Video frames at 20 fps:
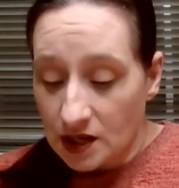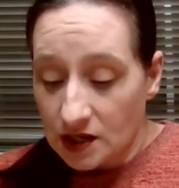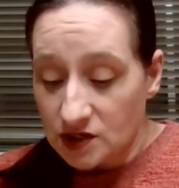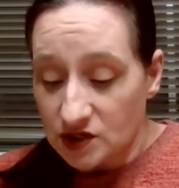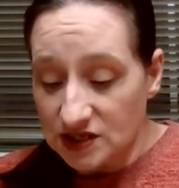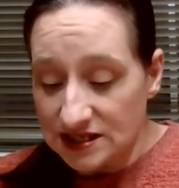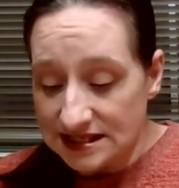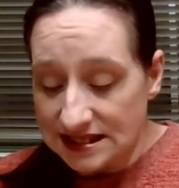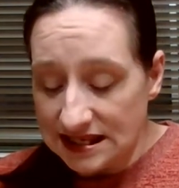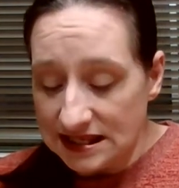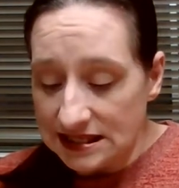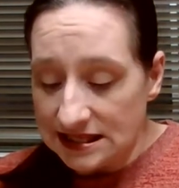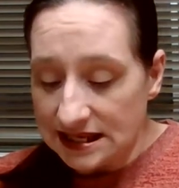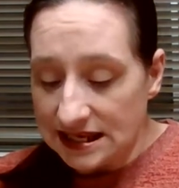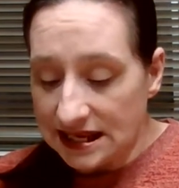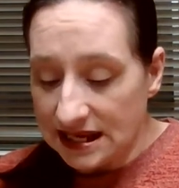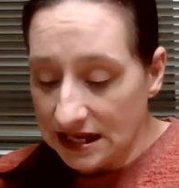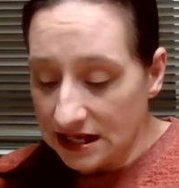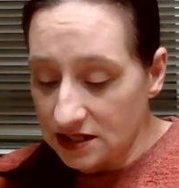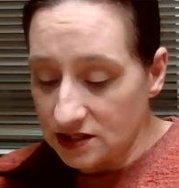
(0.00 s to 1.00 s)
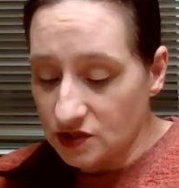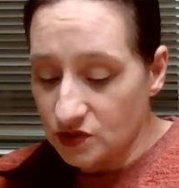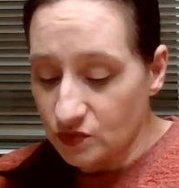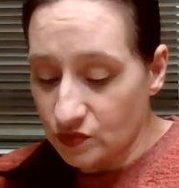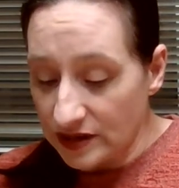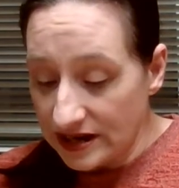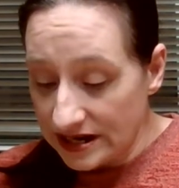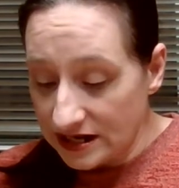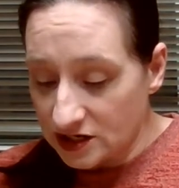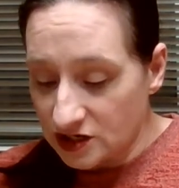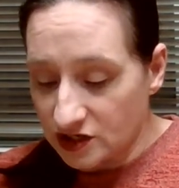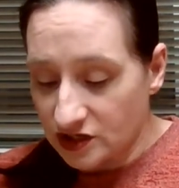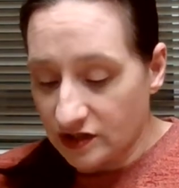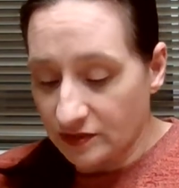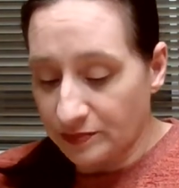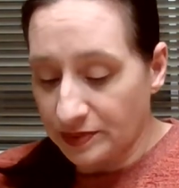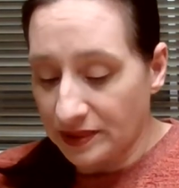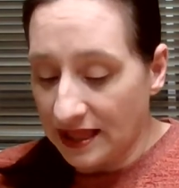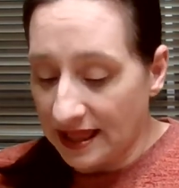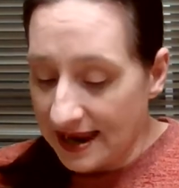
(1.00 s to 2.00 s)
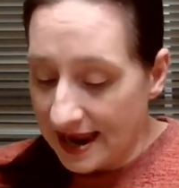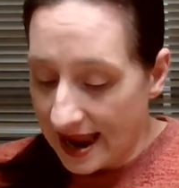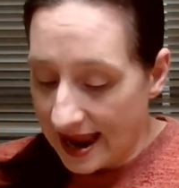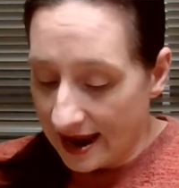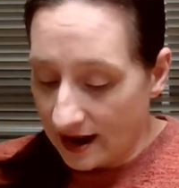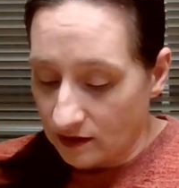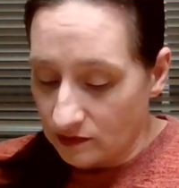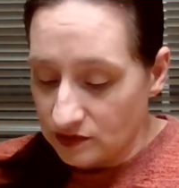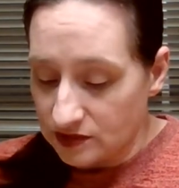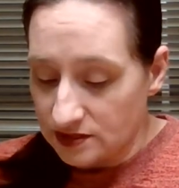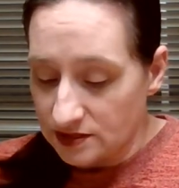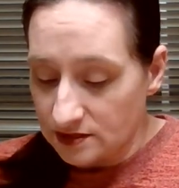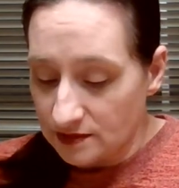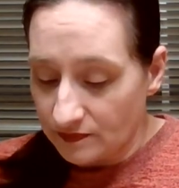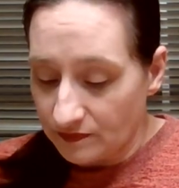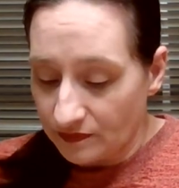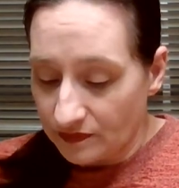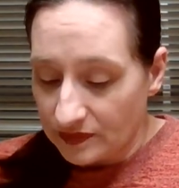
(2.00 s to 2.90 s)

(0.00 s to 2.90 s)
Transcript: Just then the kids reached the playhouse.